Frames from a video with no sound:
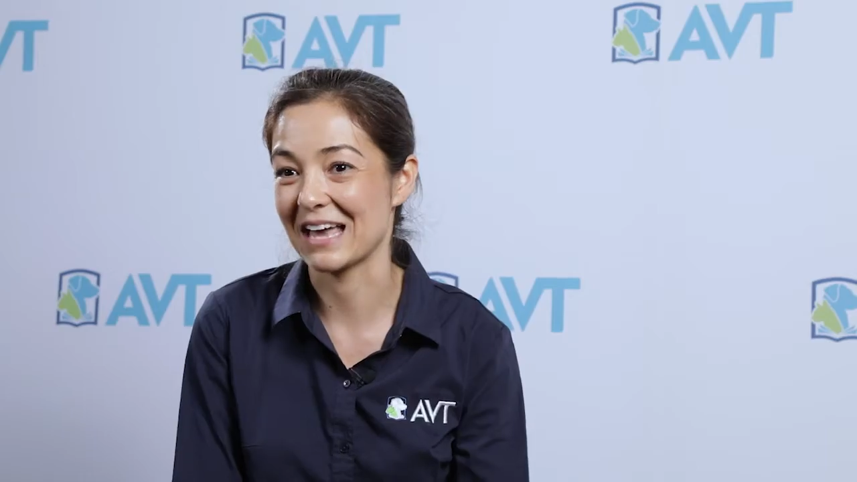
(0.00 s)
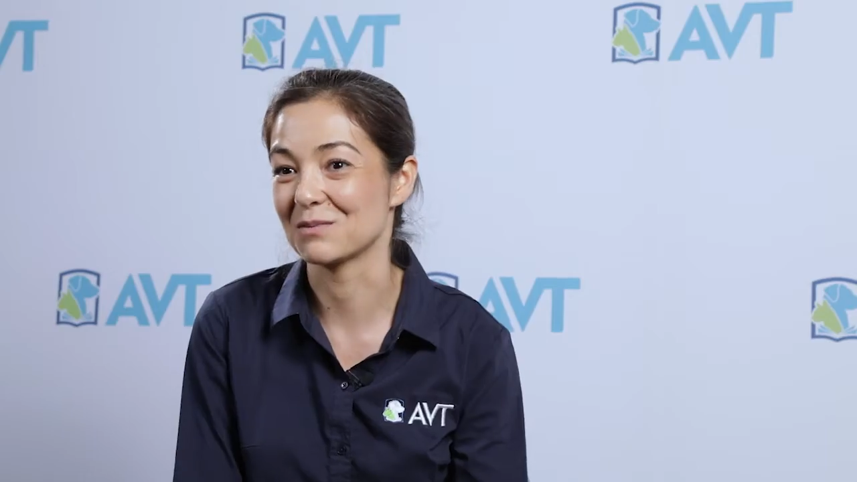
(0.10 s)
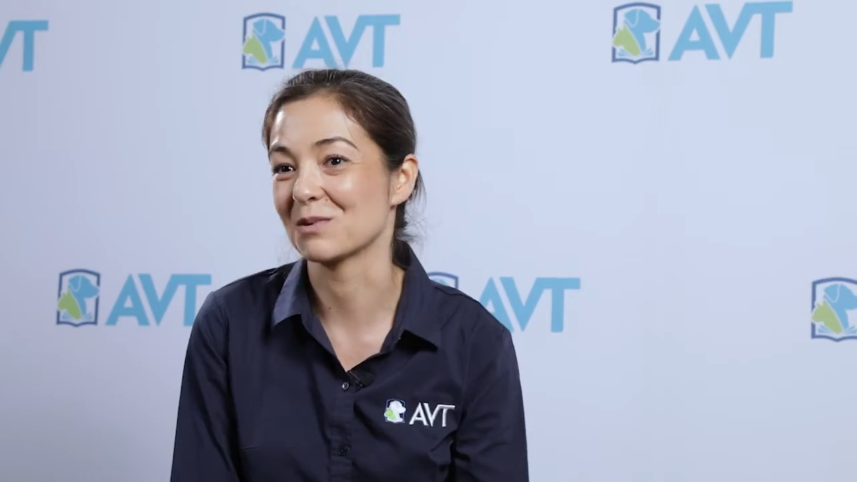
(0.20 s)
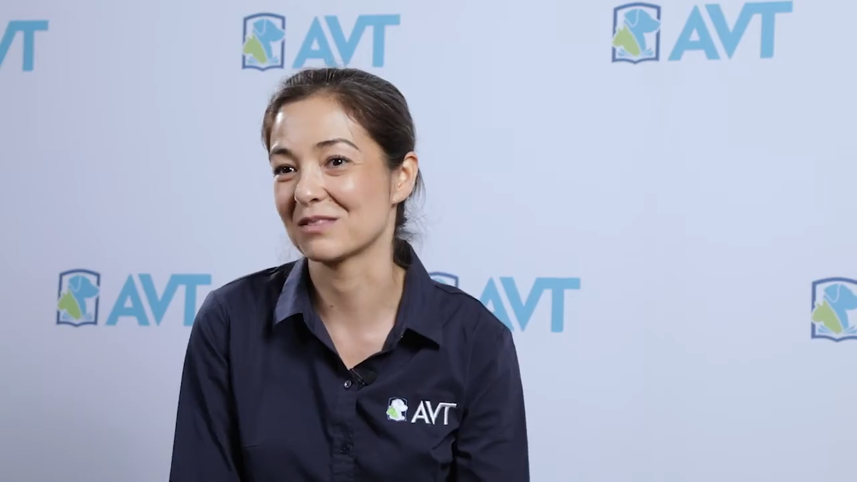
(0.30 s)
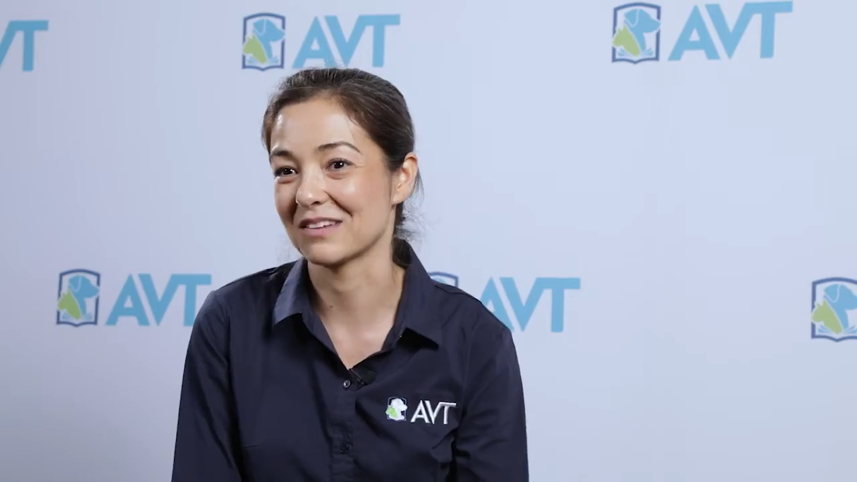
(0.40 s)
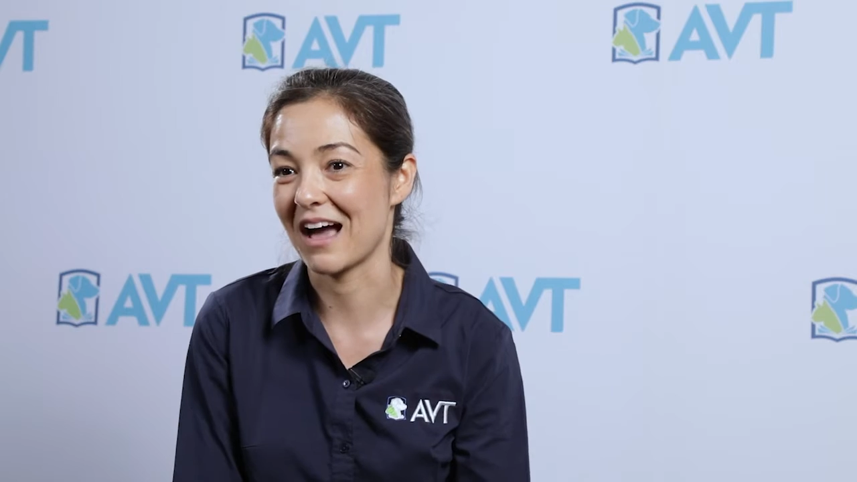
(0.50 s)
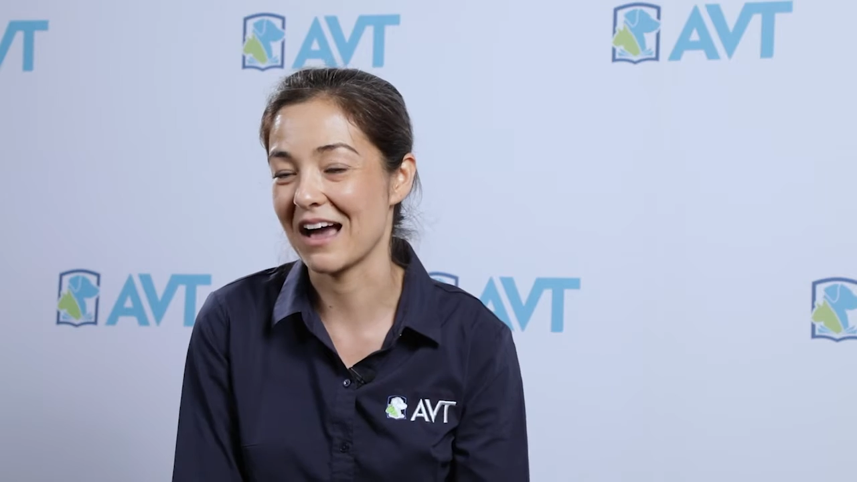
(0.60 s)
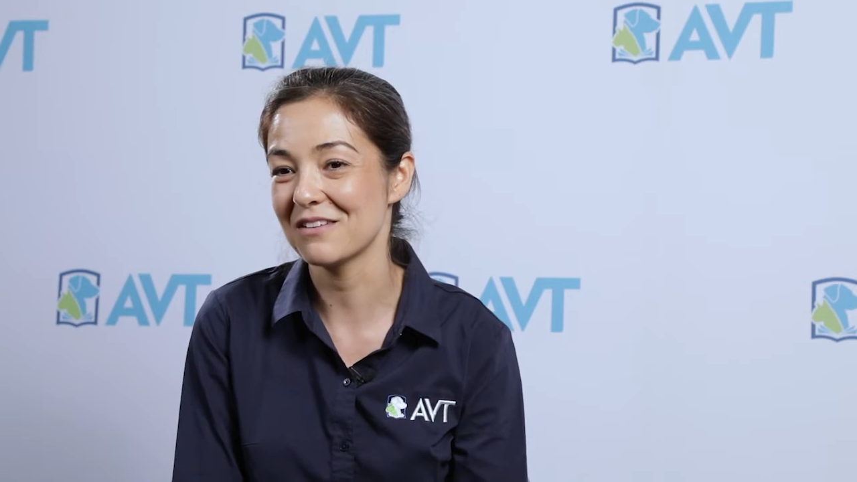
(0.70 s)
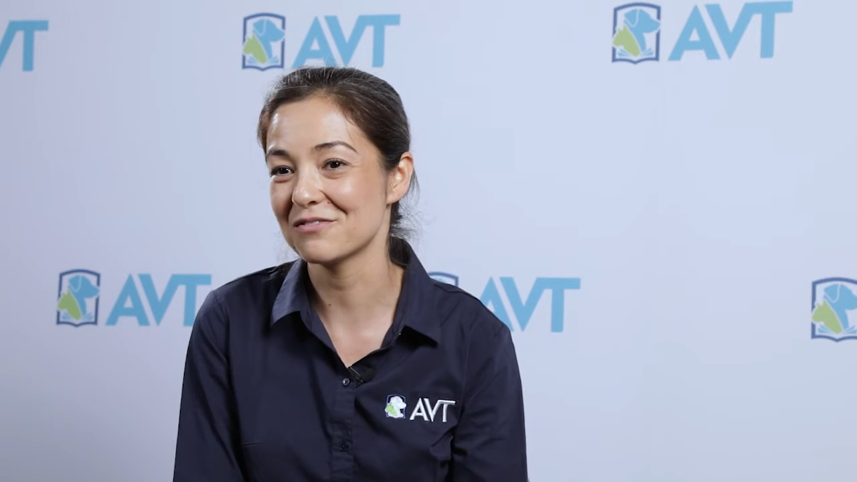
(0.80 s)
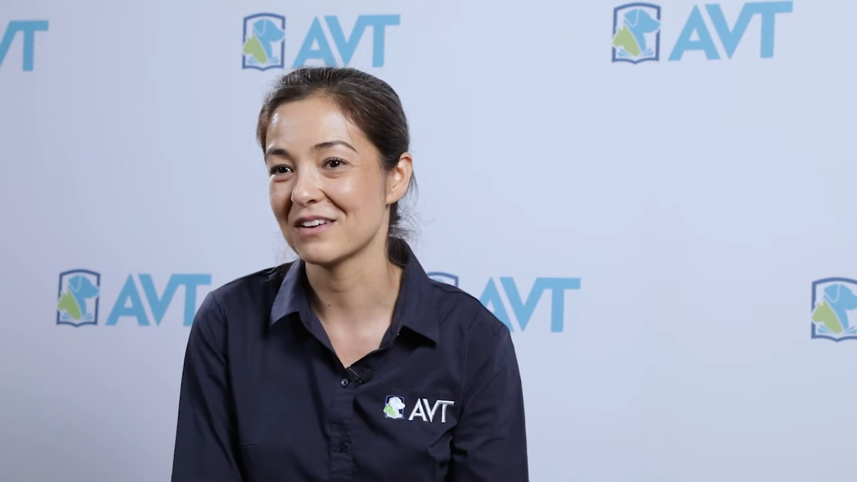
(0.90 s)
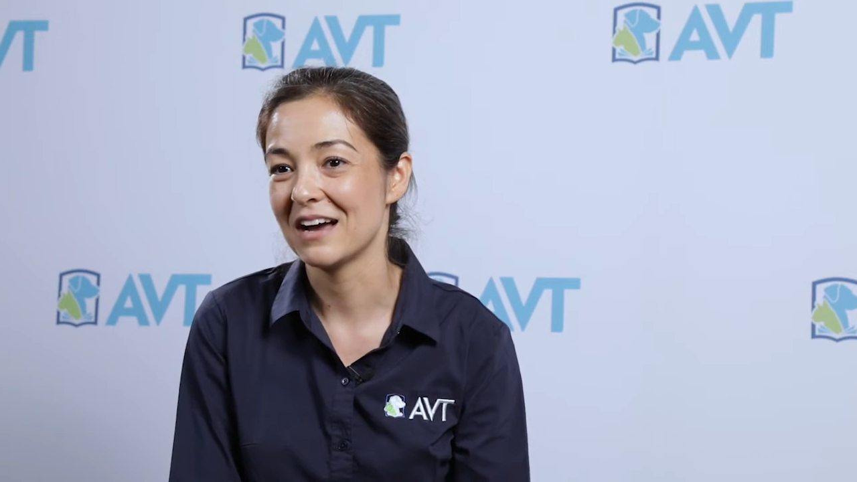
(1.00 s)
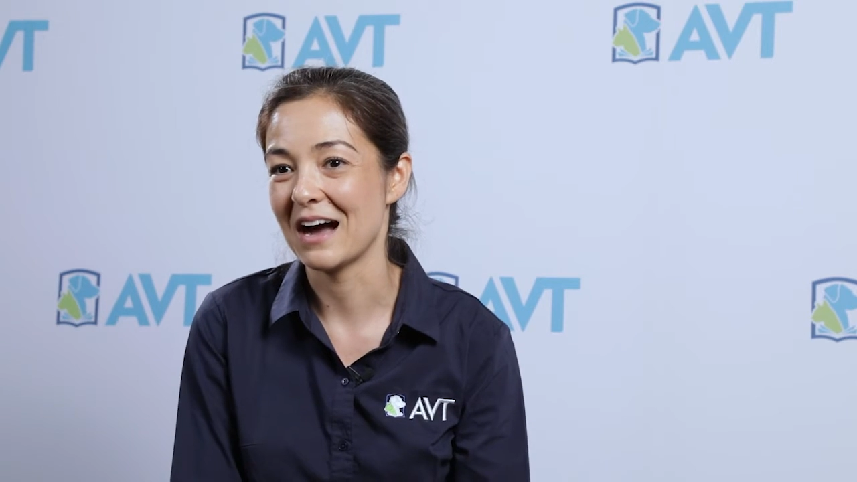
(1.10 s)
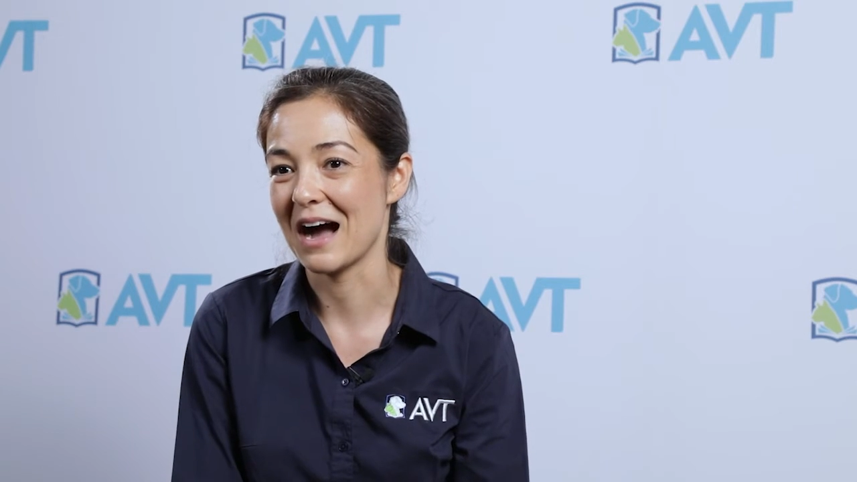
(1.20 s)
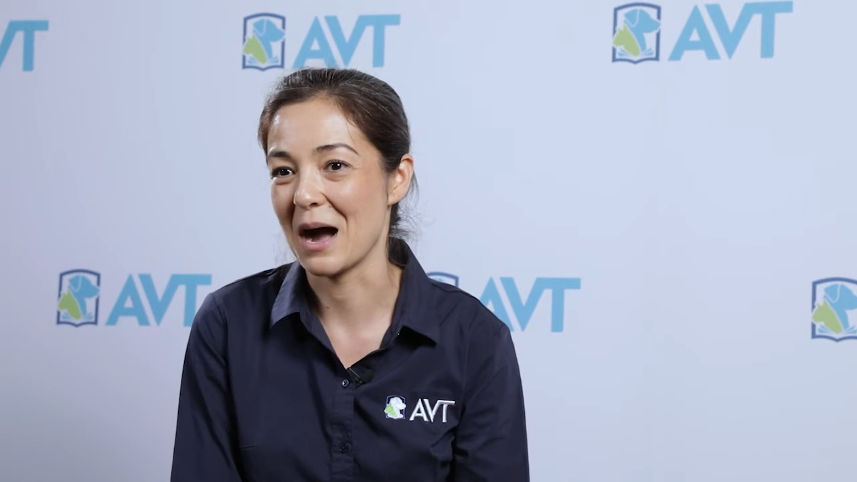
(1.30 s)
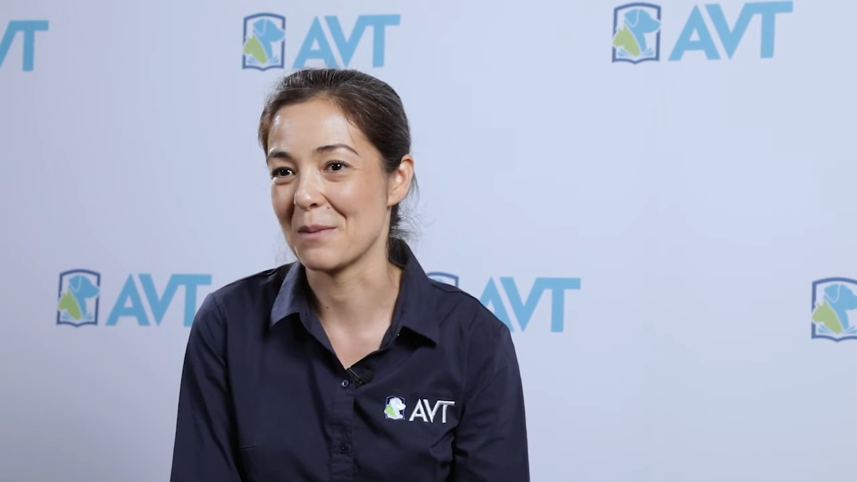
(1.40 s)
animal's life,
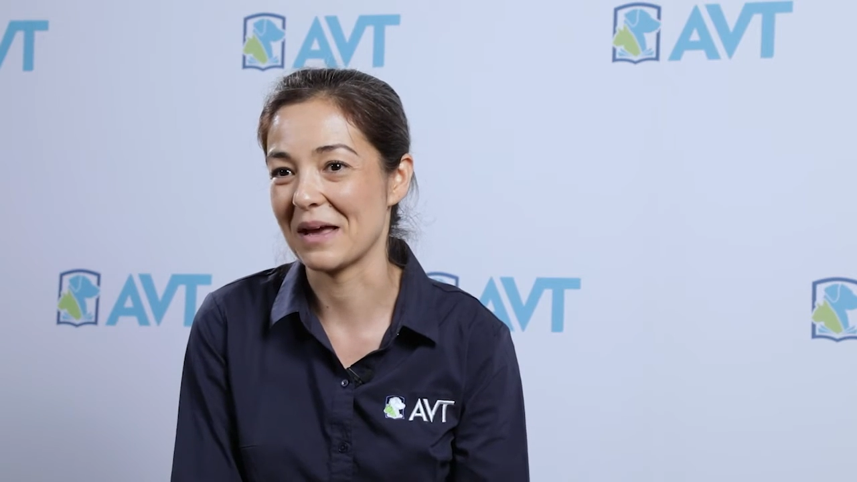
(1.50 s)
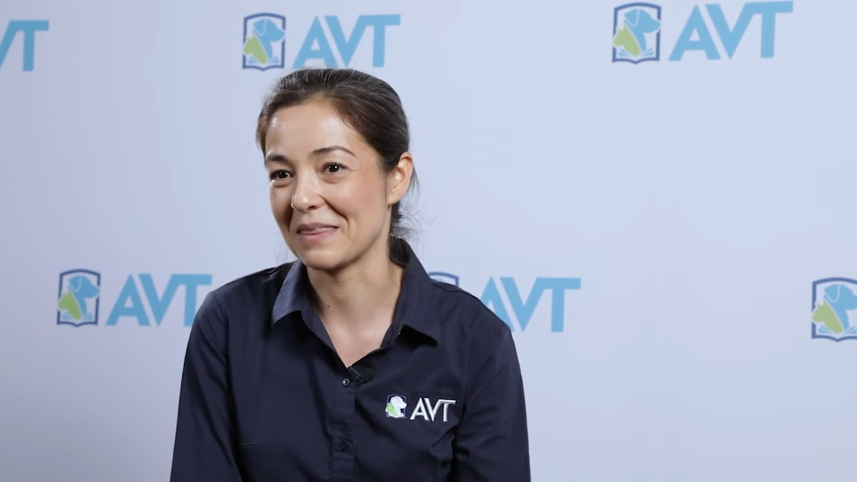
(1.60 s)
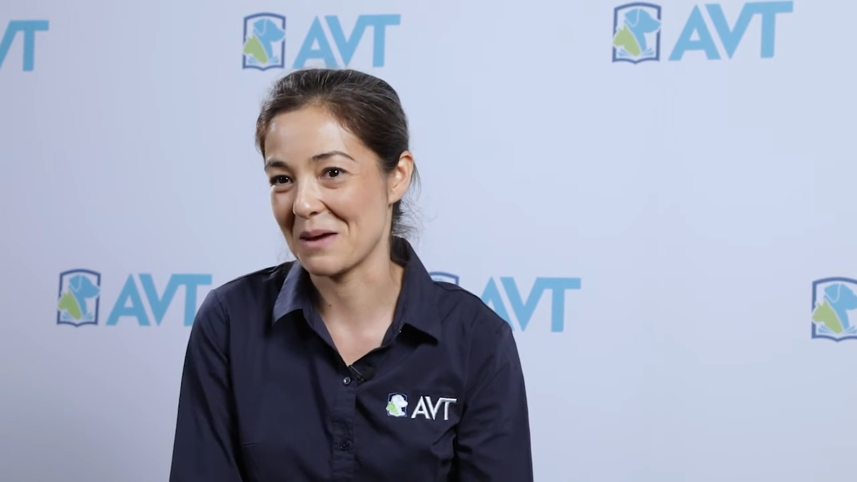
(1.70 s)
and